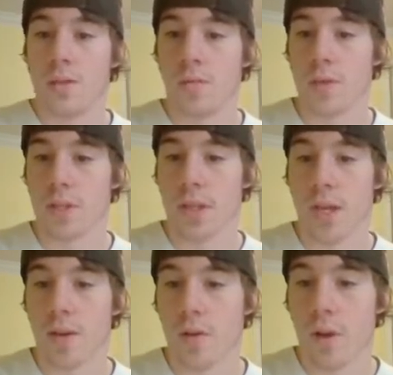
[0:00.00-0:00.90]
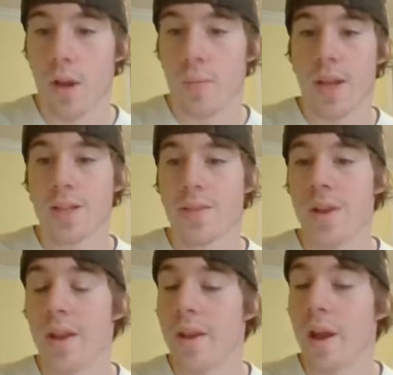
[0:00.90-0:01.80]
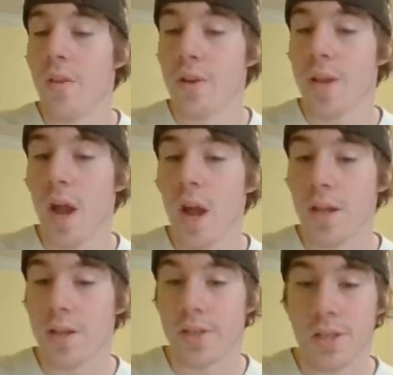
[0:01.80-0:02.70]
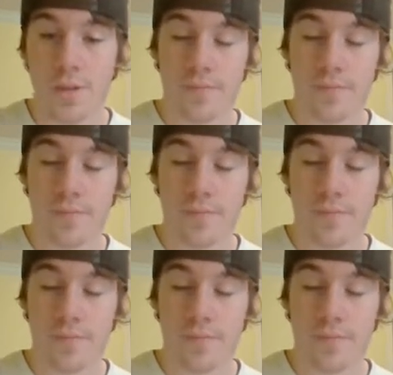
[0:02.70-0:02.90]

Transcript: Once again, going up against him, and another dodge.